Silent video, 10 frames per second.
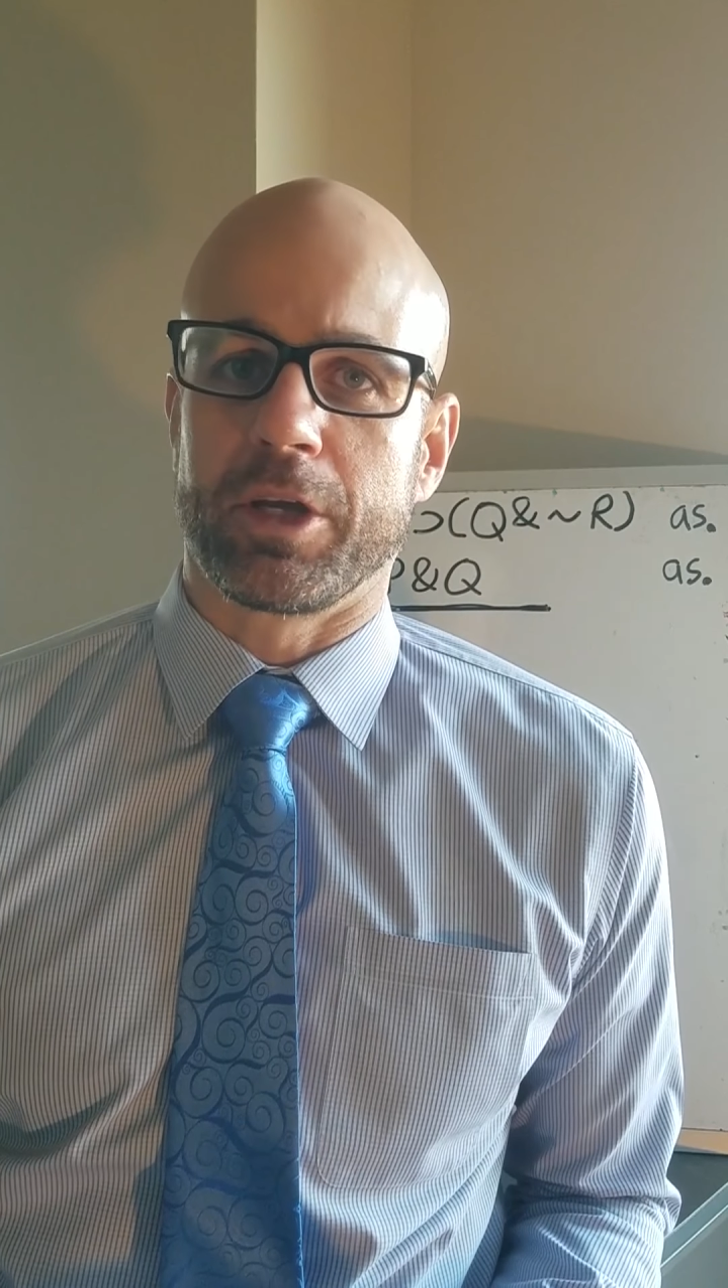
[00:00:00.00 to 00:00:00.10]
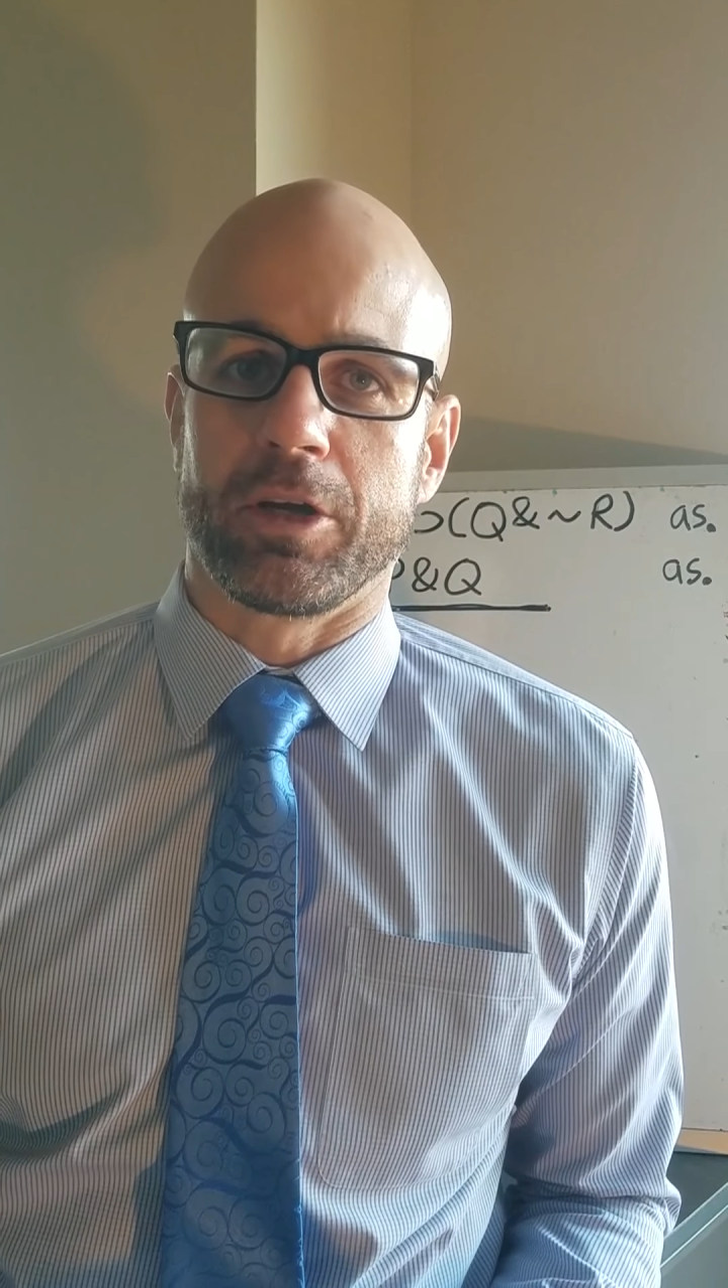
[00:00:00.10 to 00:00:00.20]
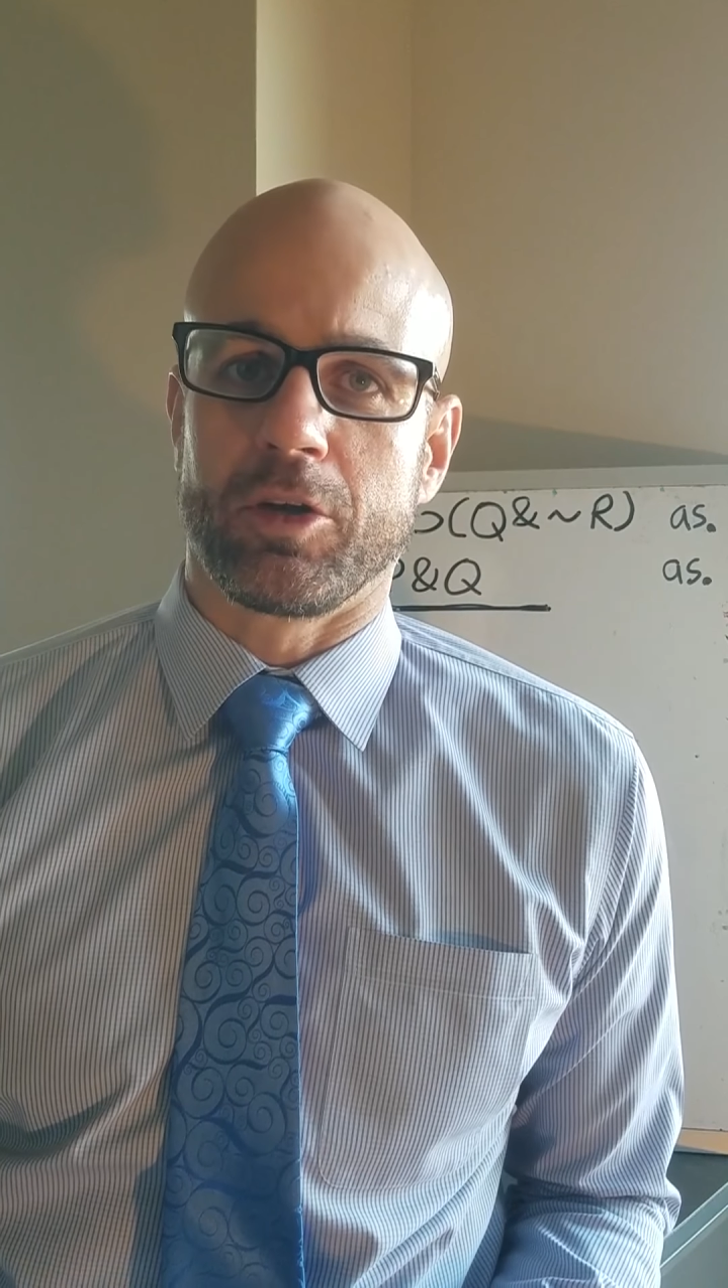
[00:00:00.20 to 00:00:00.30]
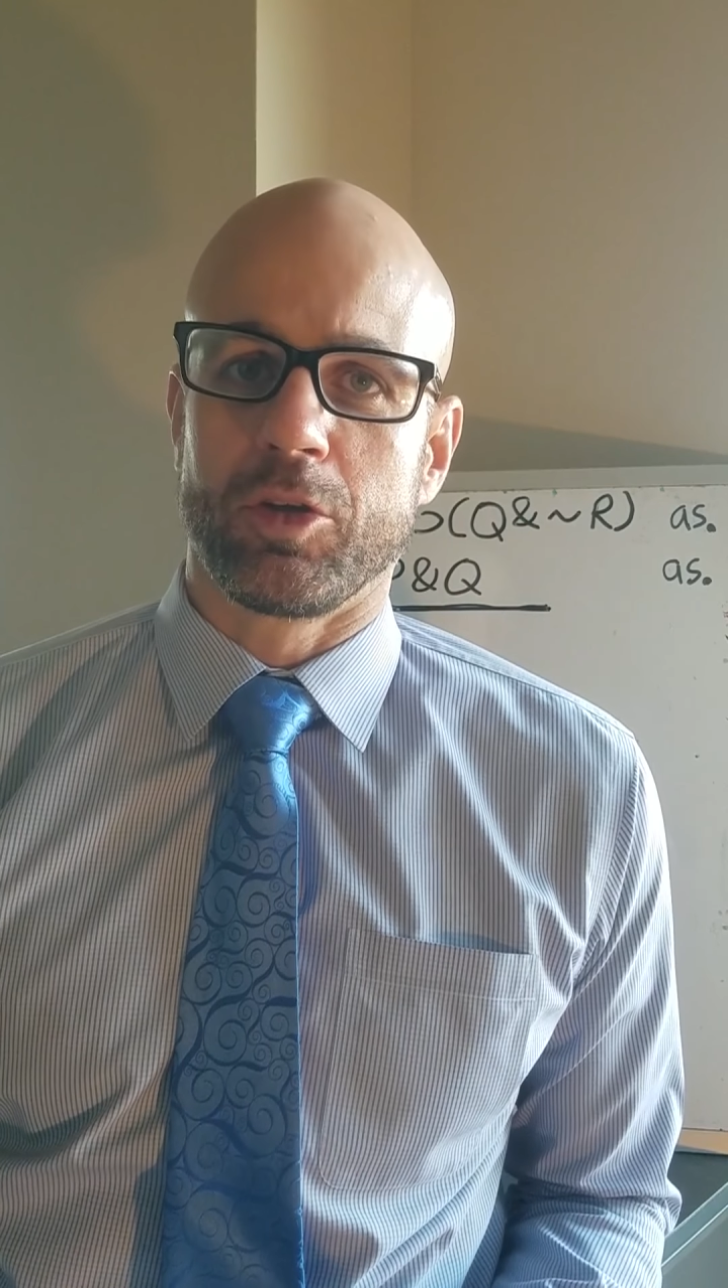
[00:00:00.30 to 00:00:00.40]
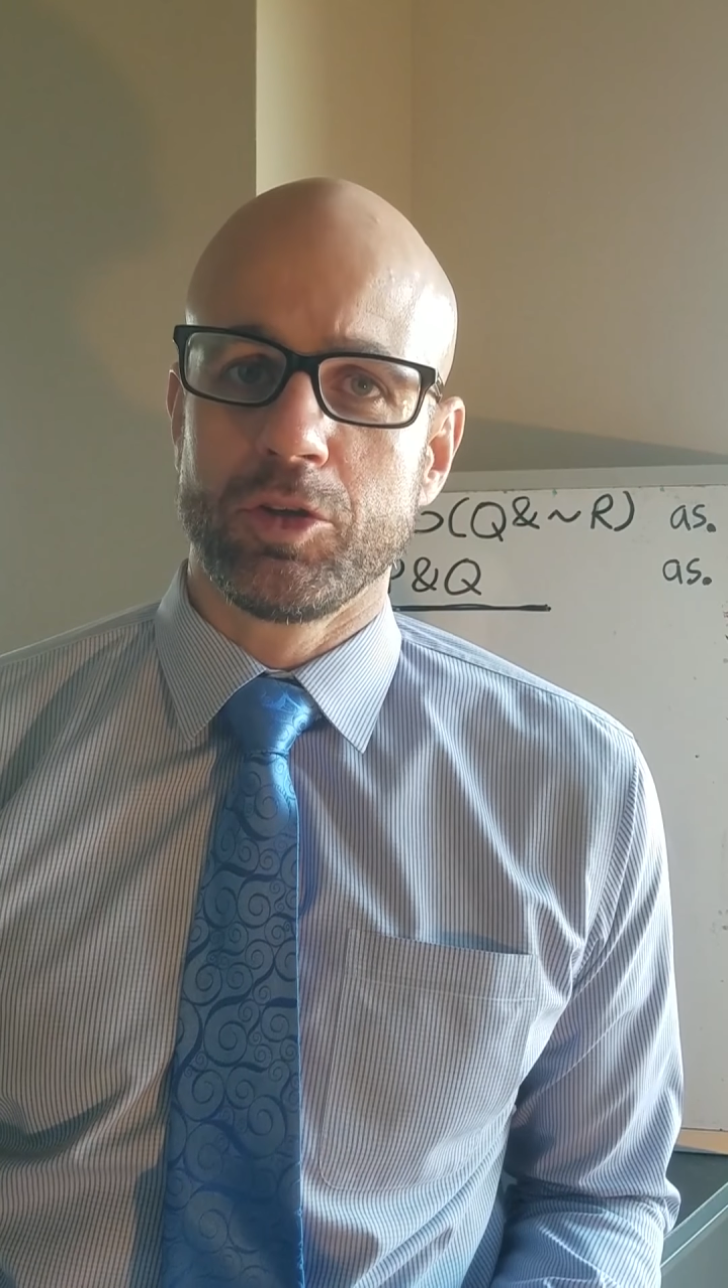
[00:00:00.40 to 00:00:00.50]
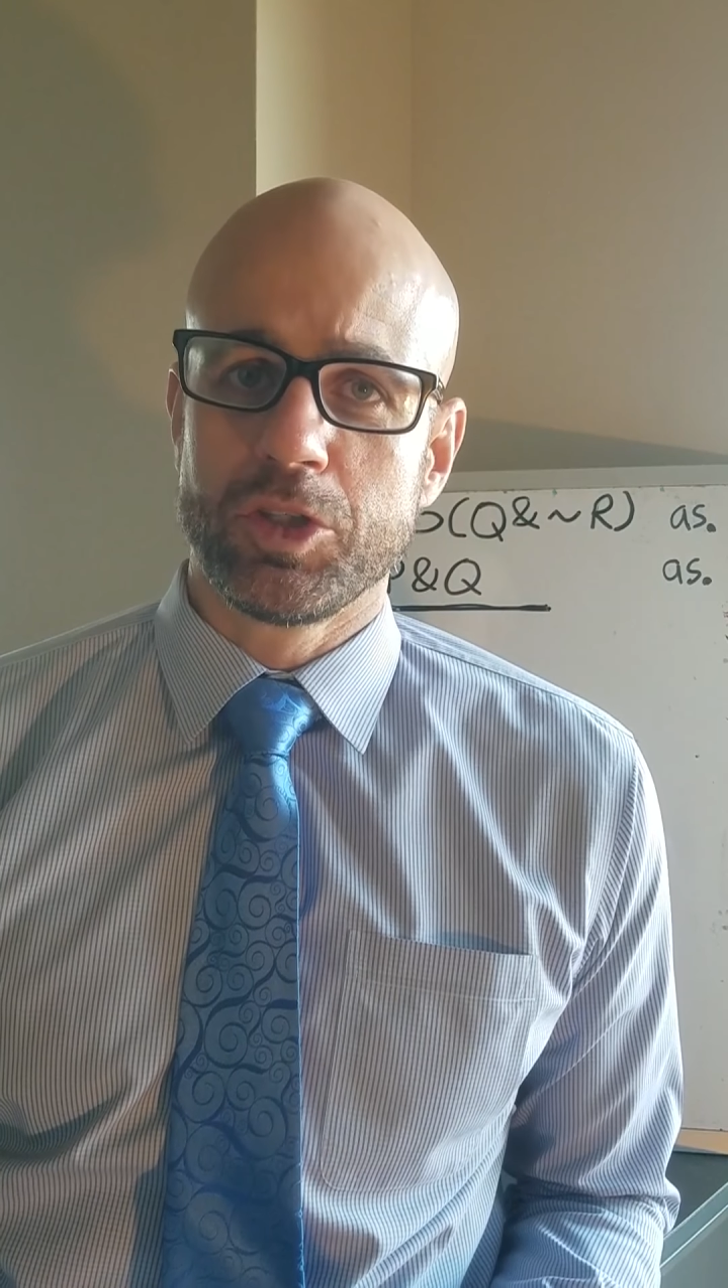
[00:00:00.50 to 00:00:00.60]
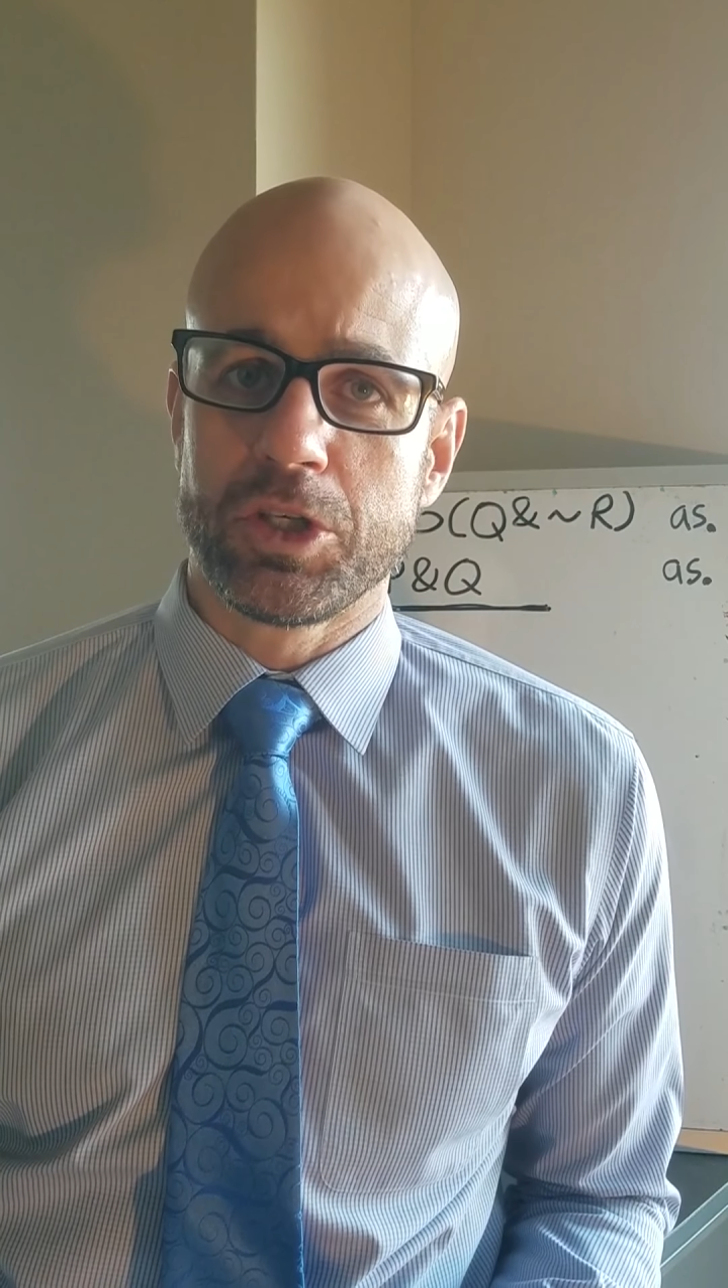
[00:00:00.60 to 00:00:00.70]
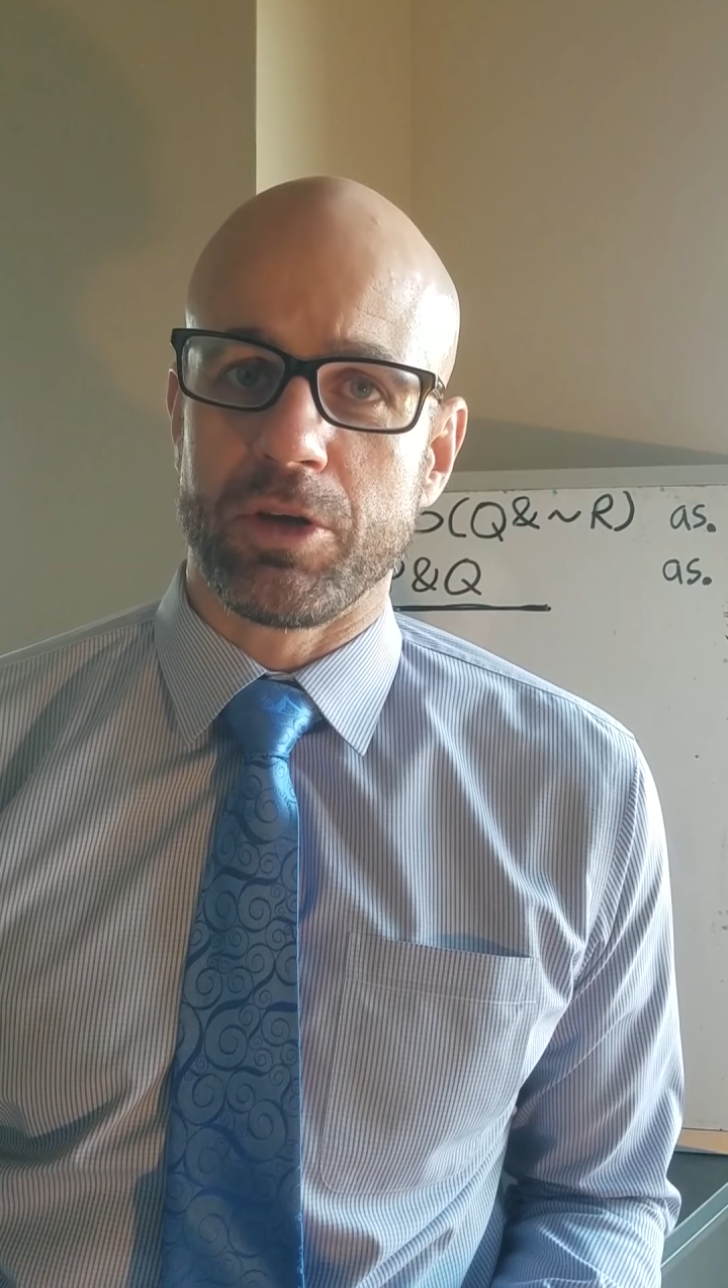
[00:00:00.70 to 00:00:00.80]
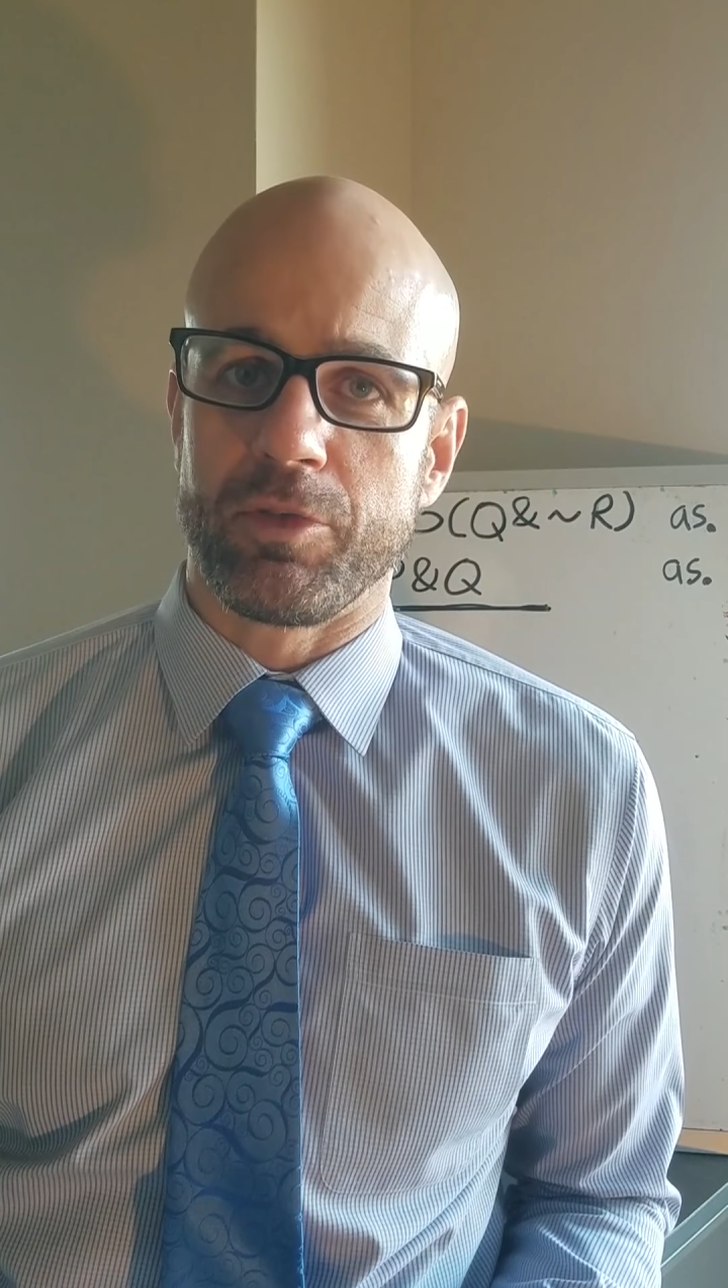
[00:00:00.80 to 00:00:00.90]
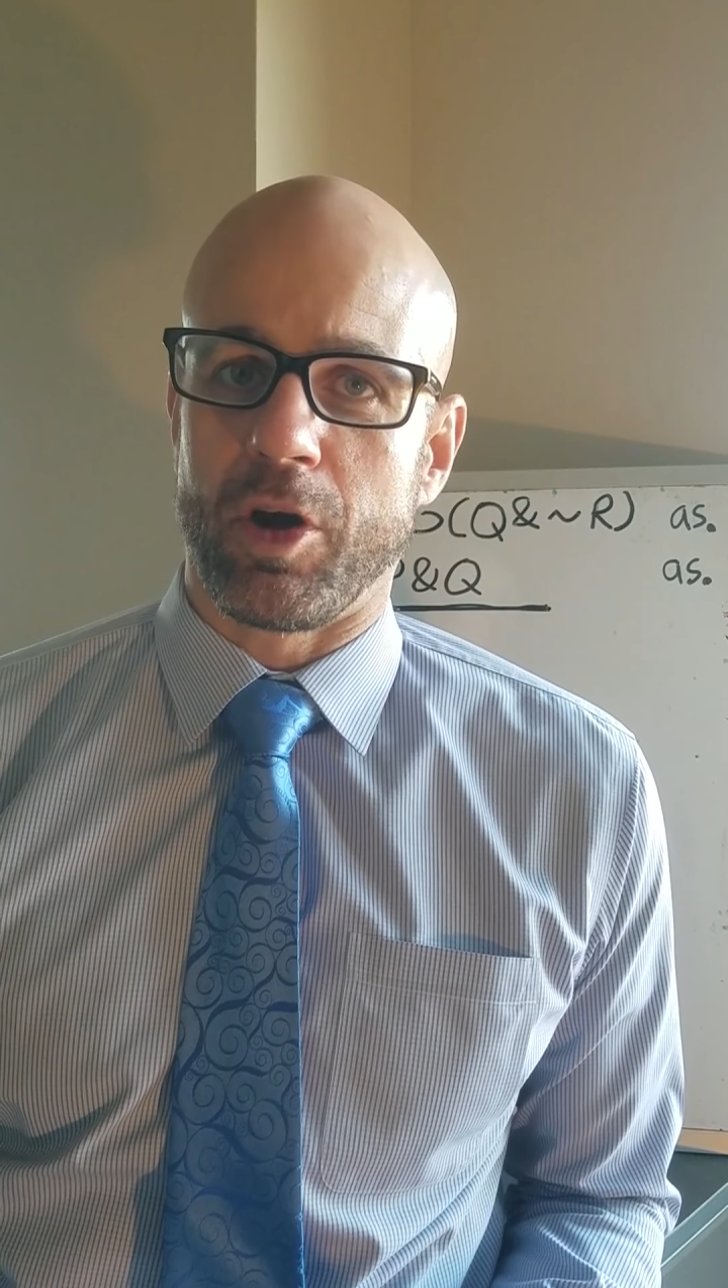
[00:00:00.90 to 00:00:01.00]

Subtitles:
conclusion of